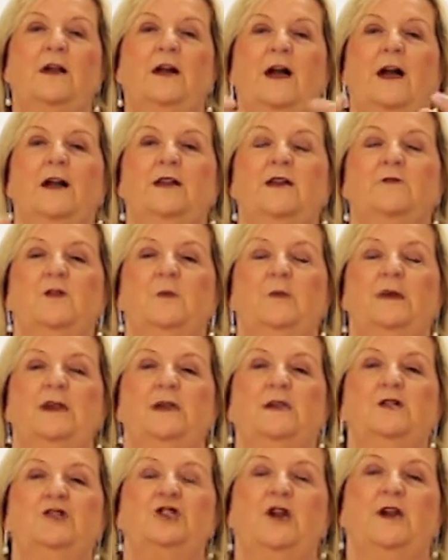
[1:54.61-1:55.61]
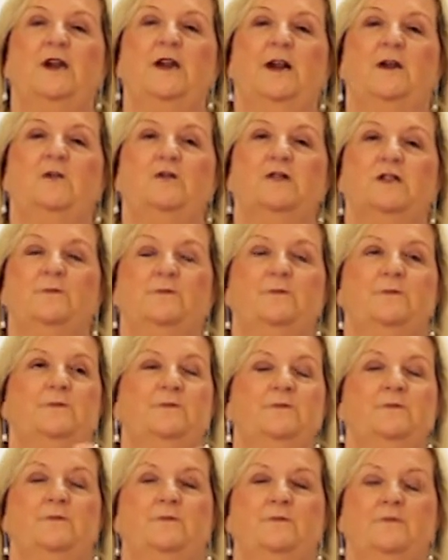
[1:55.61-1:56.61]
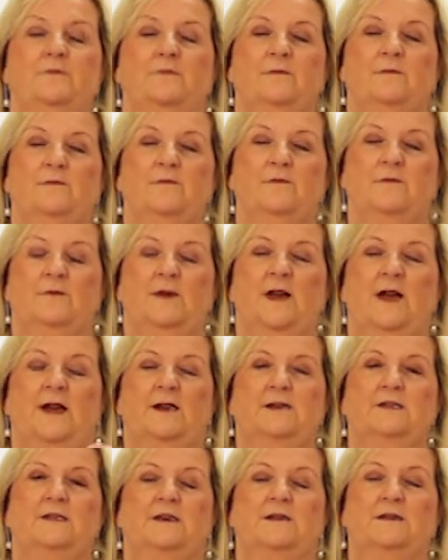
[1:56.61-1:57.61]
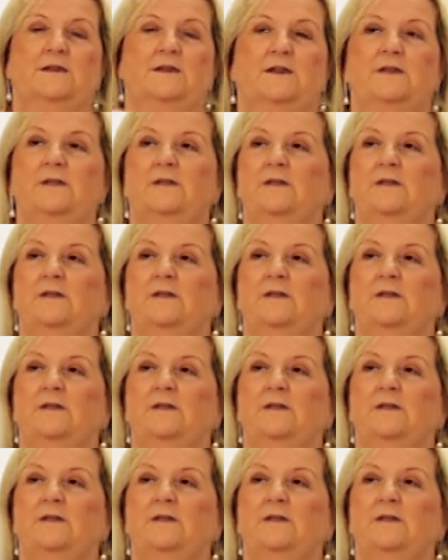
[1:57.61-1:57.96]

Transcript: And give them a little shake out. Excellent.